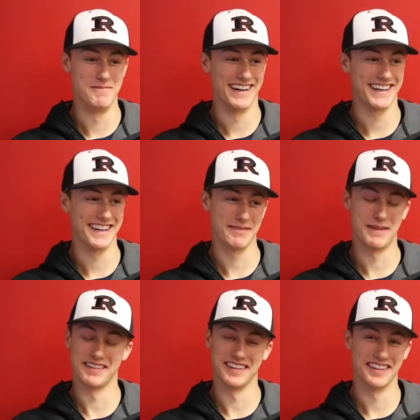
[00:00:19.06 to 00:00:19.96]
Um, I guess
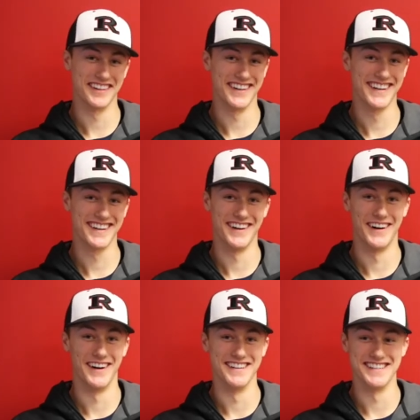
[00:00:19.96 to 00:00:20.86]
my sister.
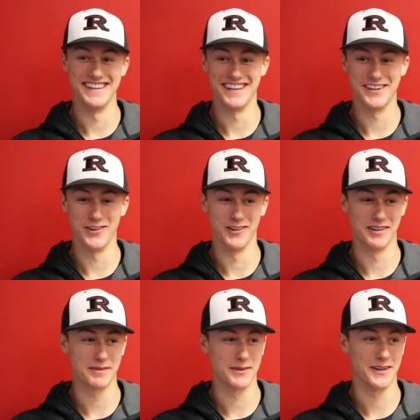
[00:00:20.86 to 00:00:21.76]
Uh, she did
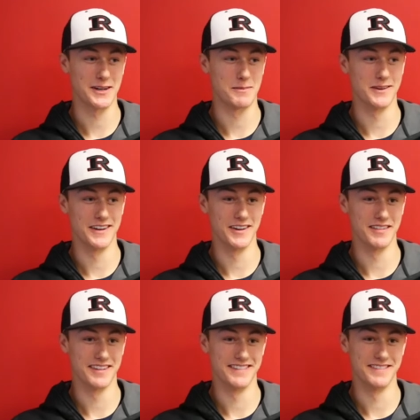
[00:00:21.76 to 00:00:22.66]
chorus for a couple
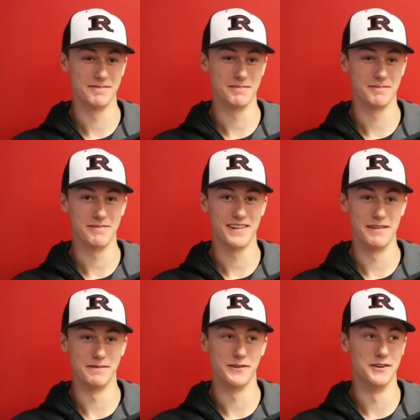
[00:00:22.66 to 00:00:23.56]
years and
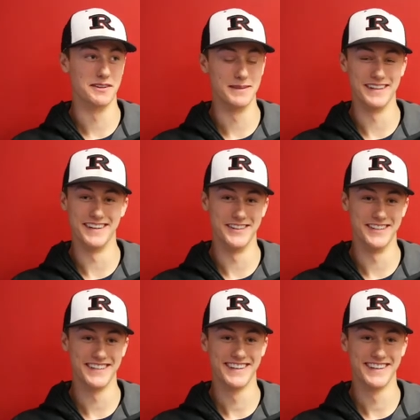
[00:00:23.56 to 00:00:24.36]
influenced me to do it.